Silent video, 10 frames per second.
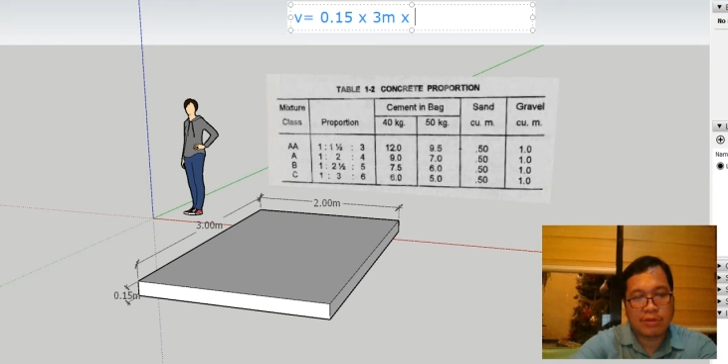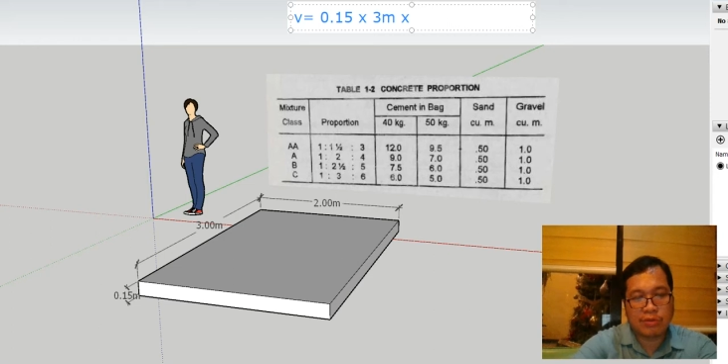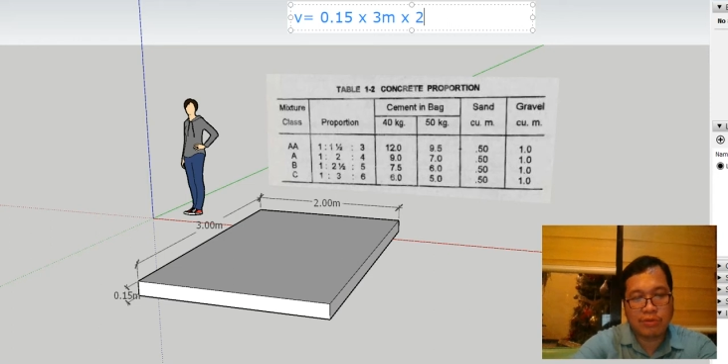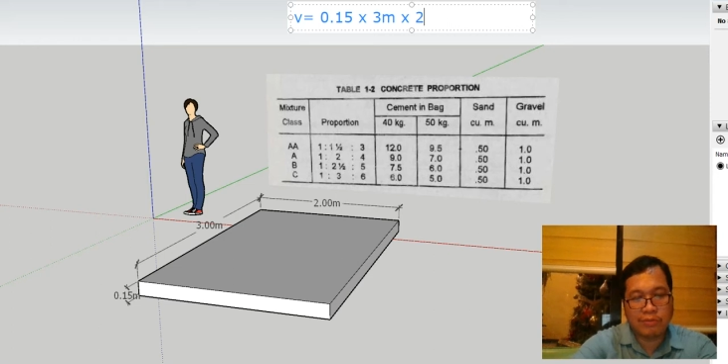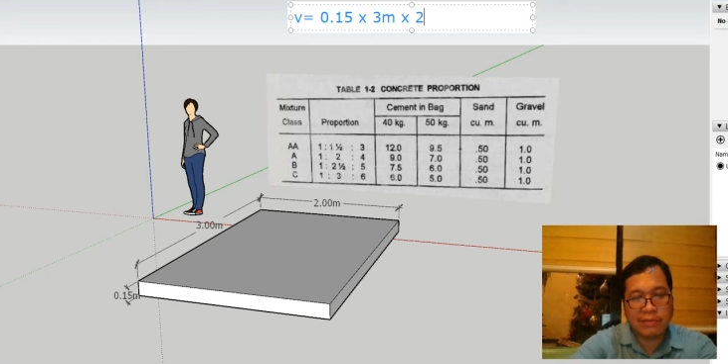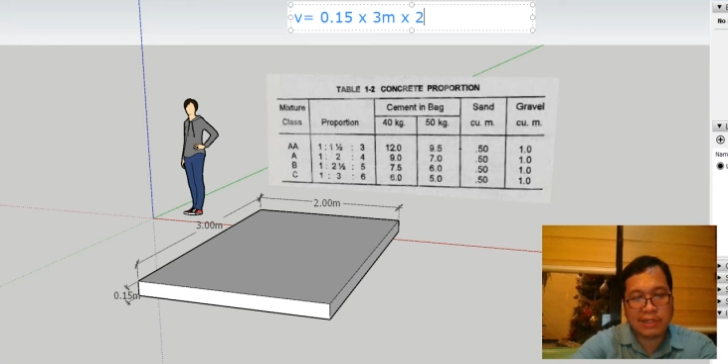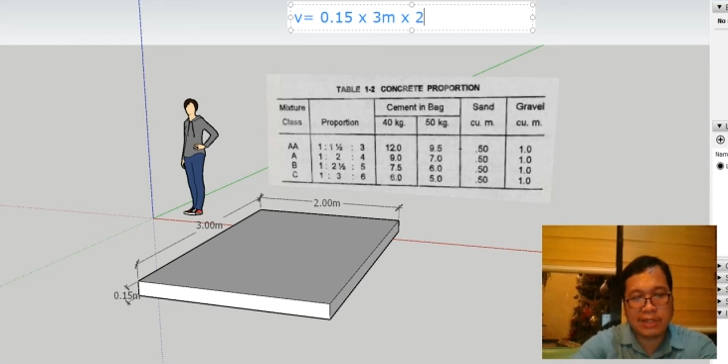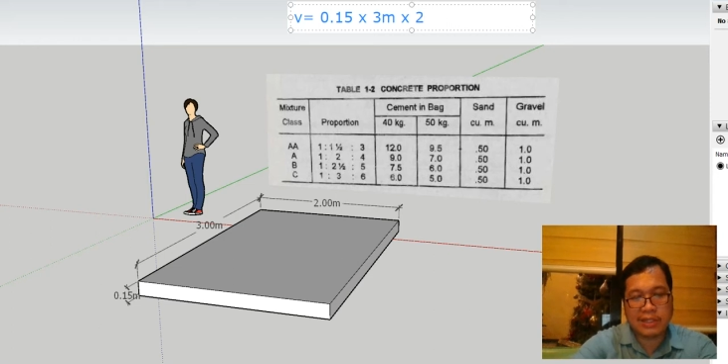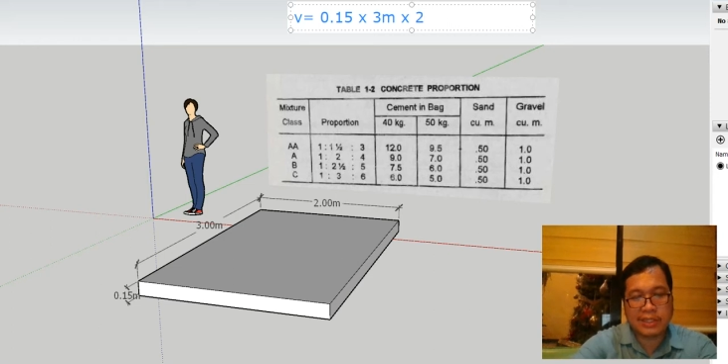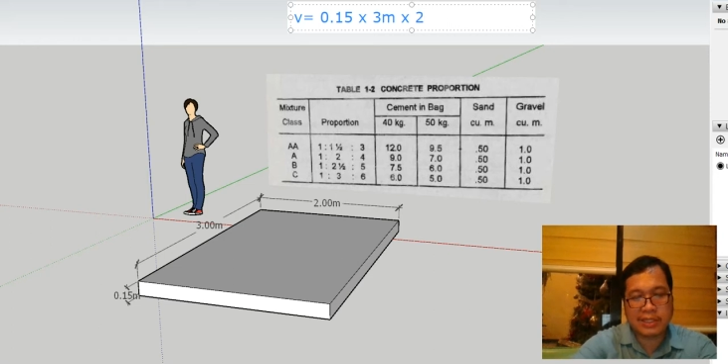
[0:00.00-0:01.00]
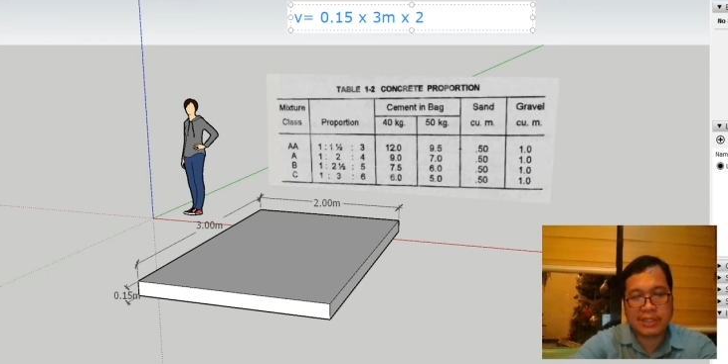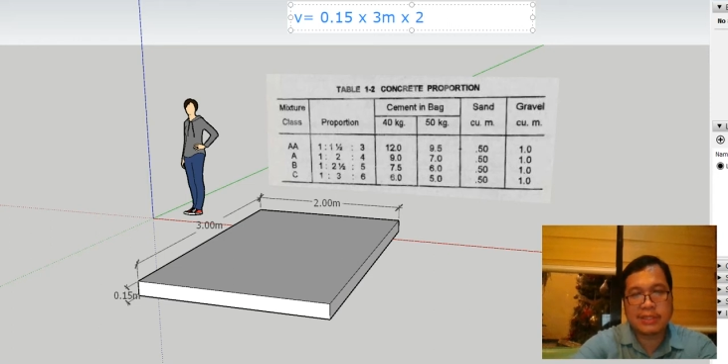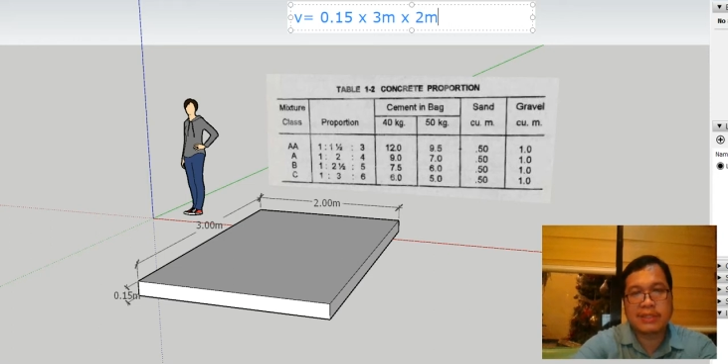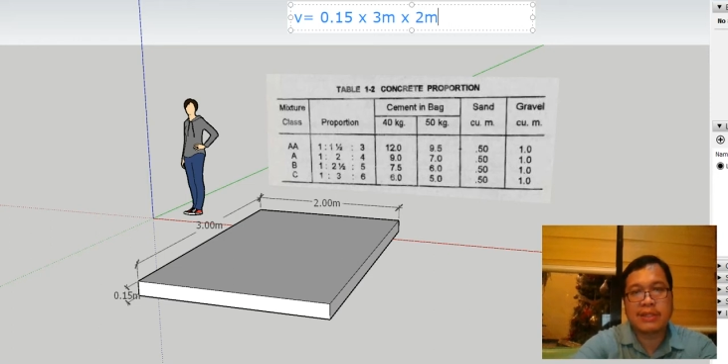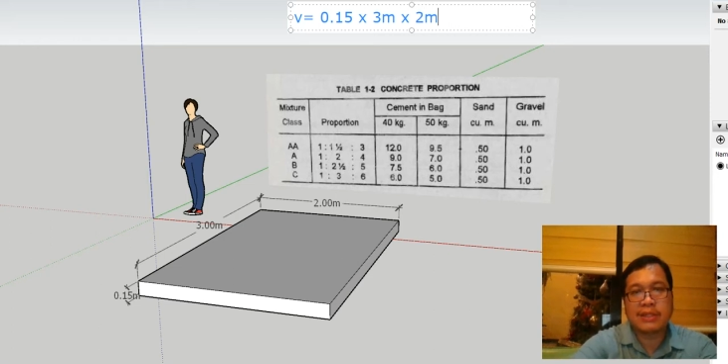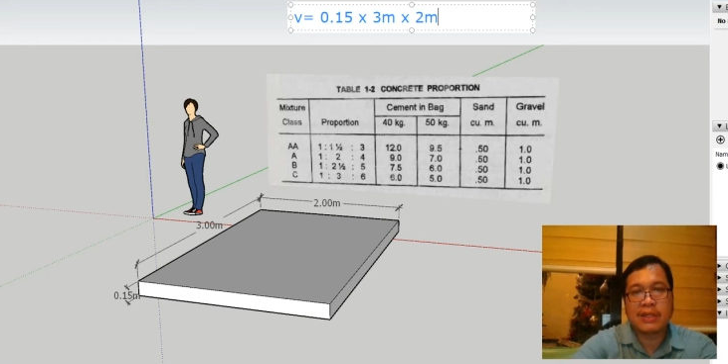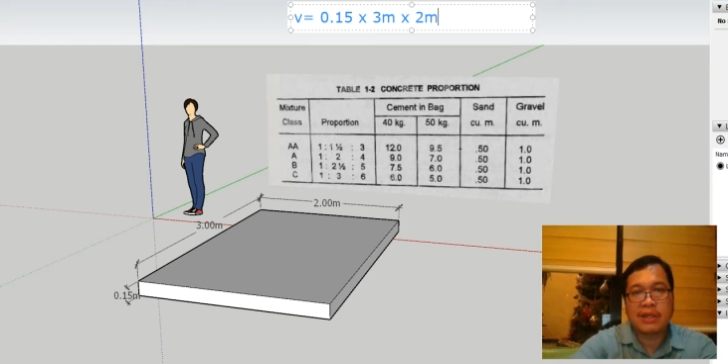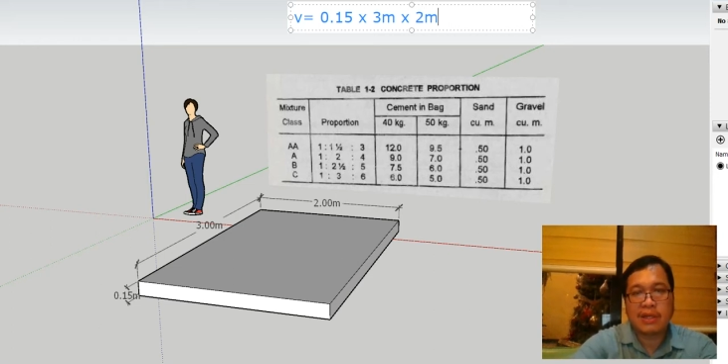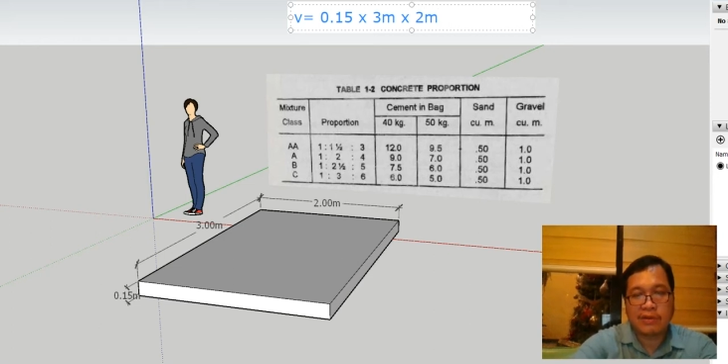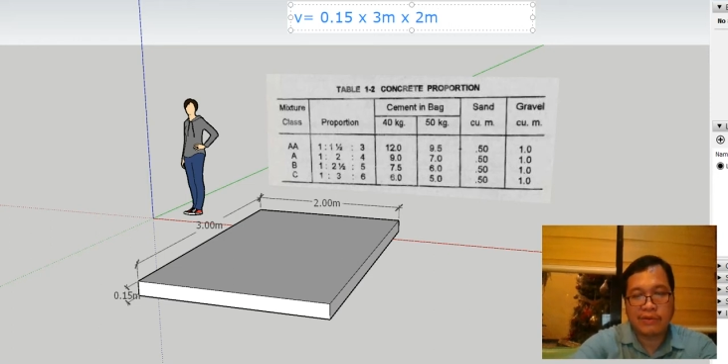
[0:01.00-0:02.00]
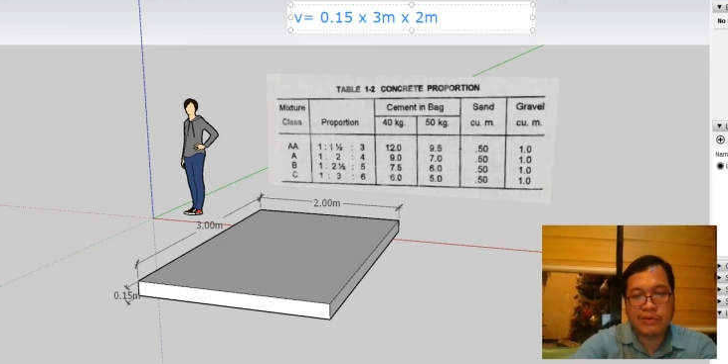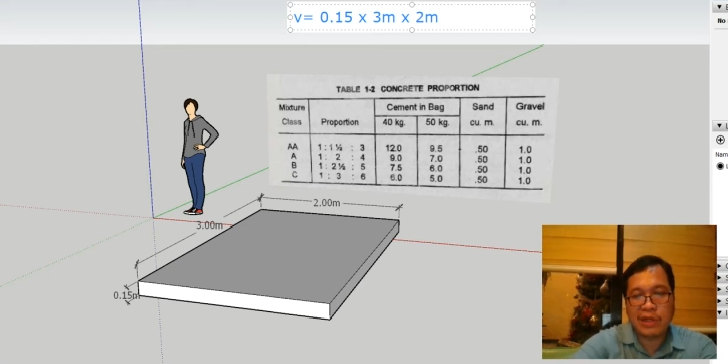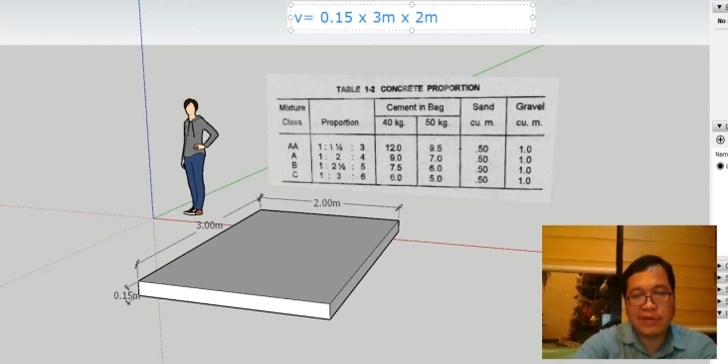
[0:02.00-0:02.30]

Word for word: 2 meters which will